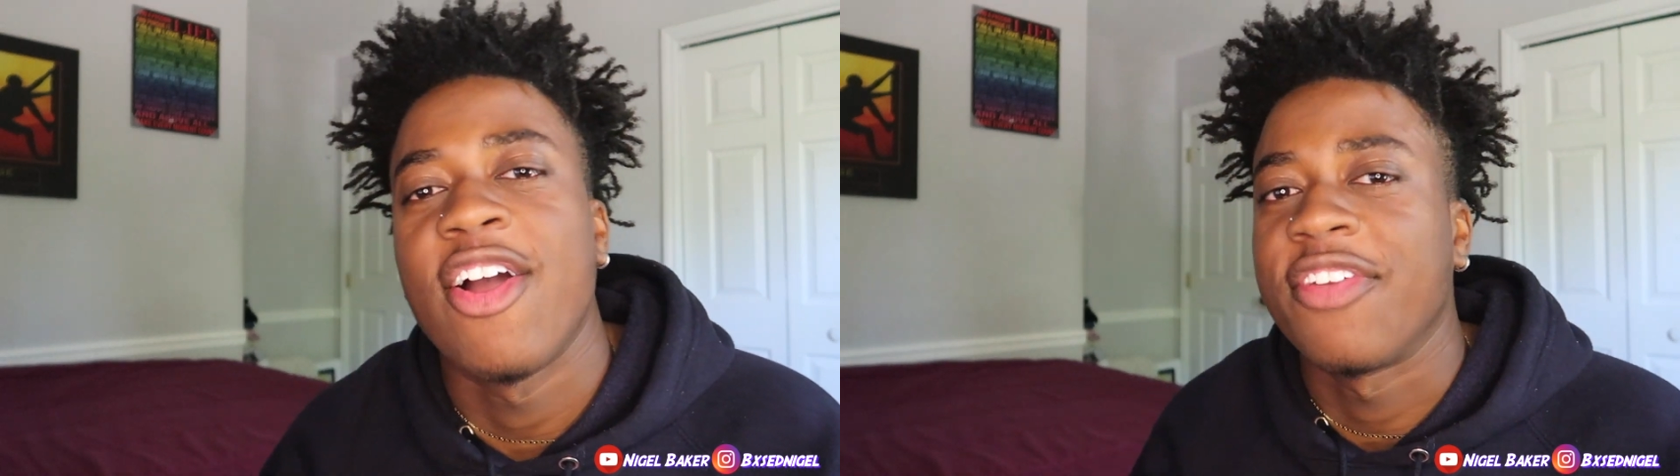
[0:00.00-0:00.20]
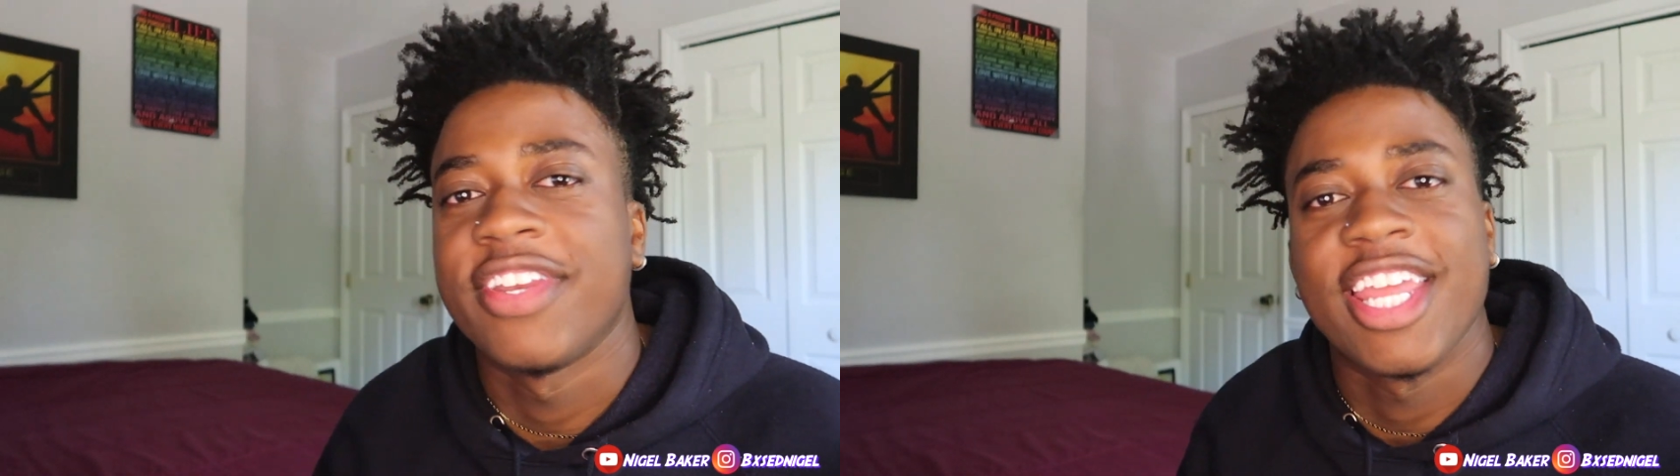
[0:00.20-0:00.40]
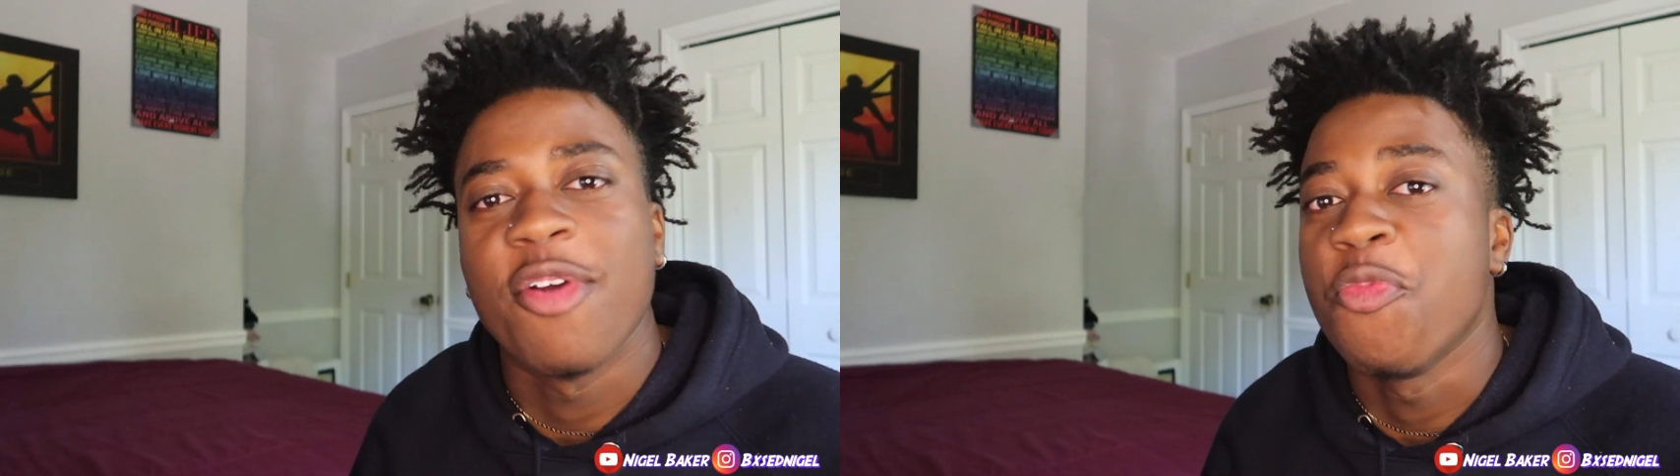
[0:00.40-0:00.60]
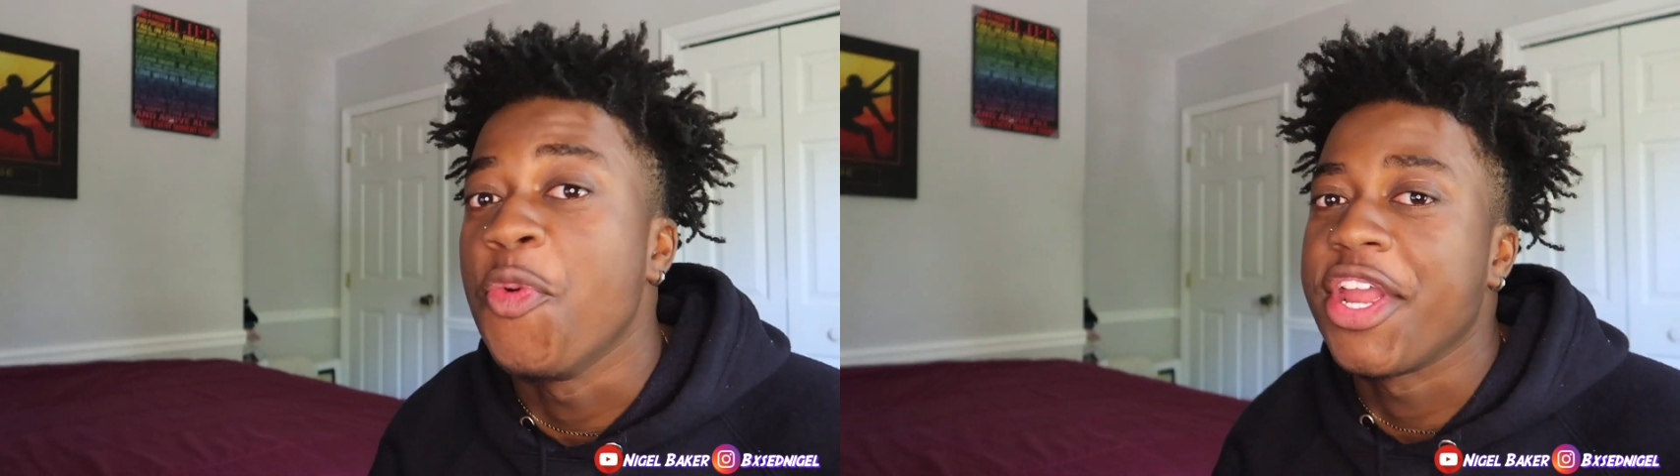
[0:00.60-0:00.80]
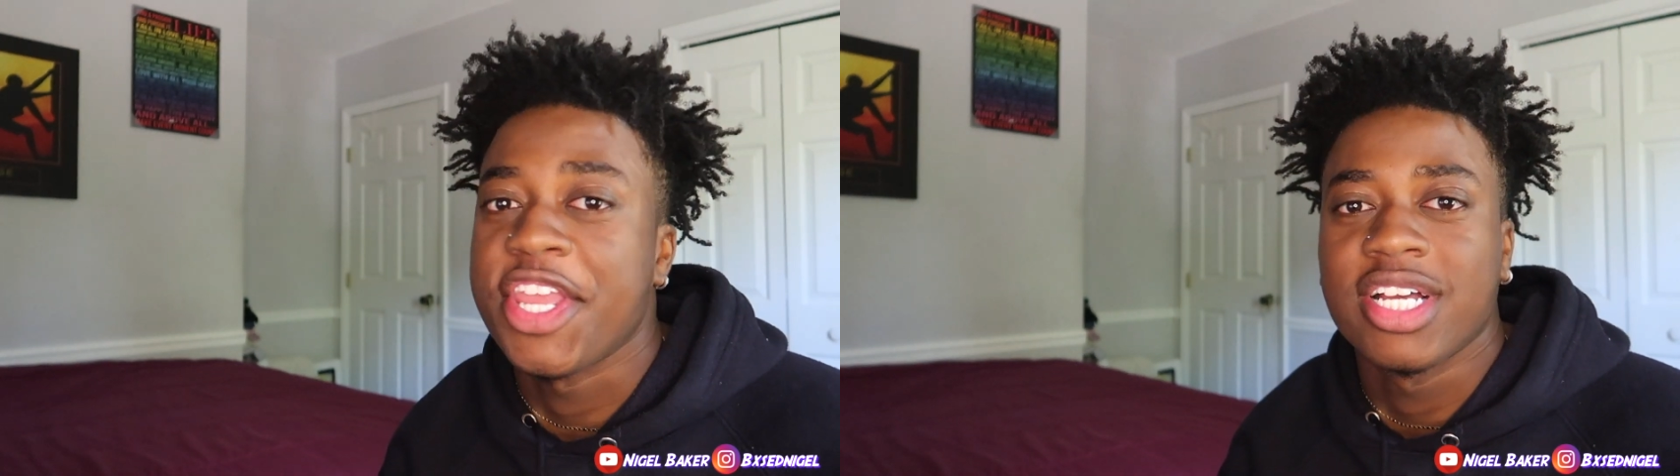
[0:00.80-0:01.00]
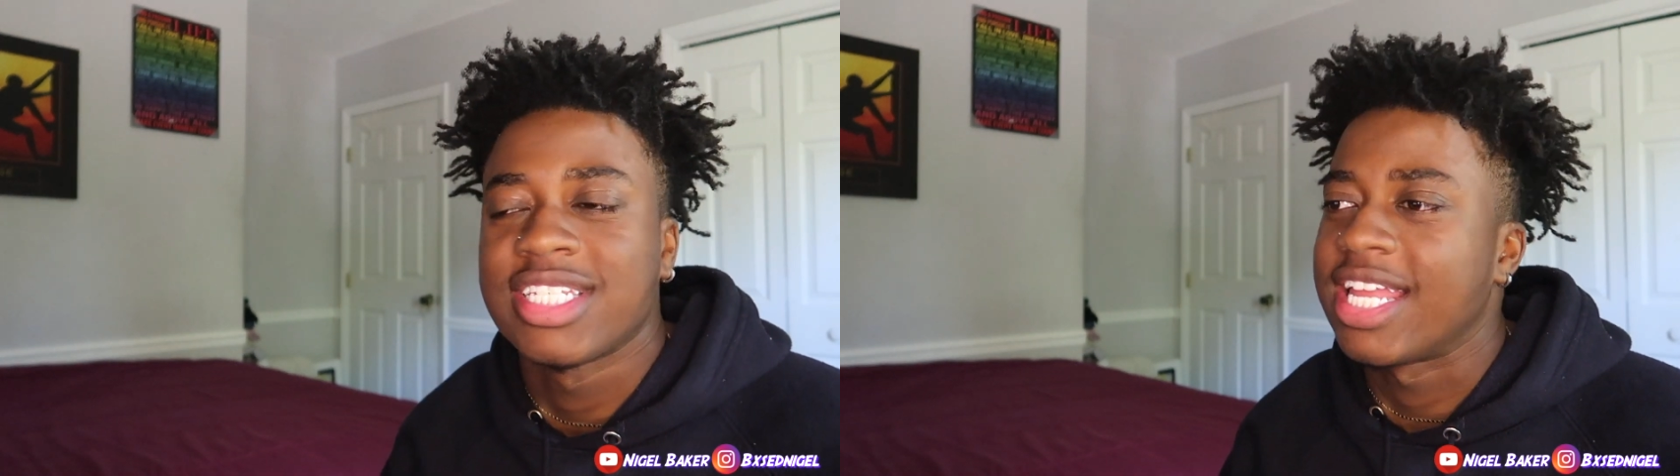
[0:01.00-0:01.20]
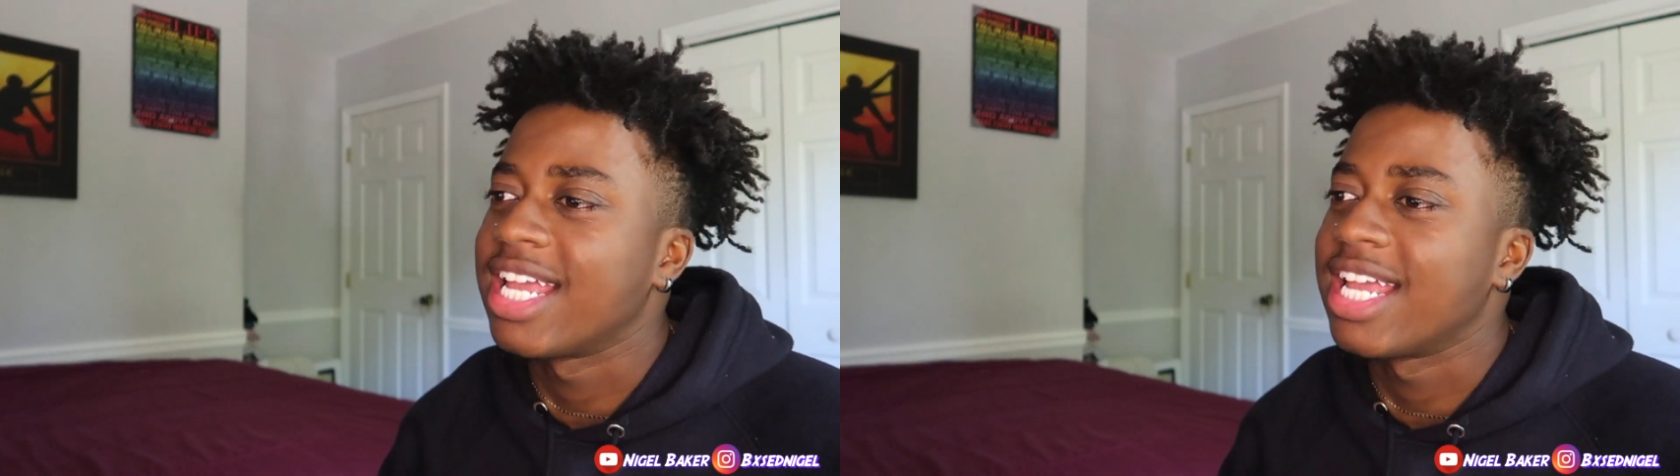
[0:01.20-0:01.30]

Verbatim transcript: don't give a damn what y'all say.